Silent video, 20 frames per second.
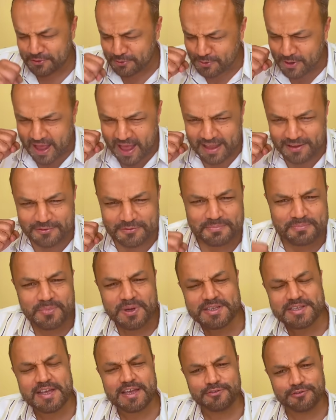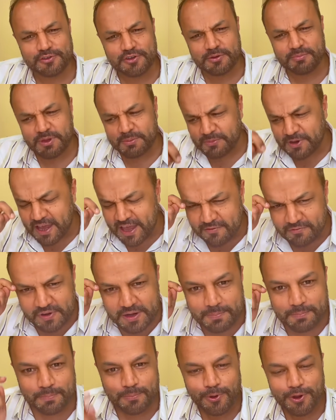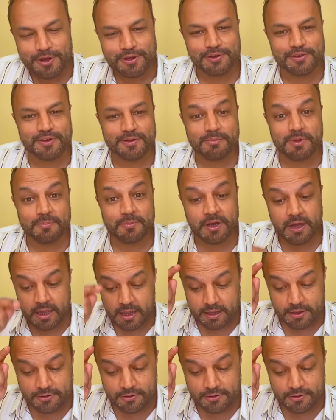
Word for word: to as much as you remember, every point you remember.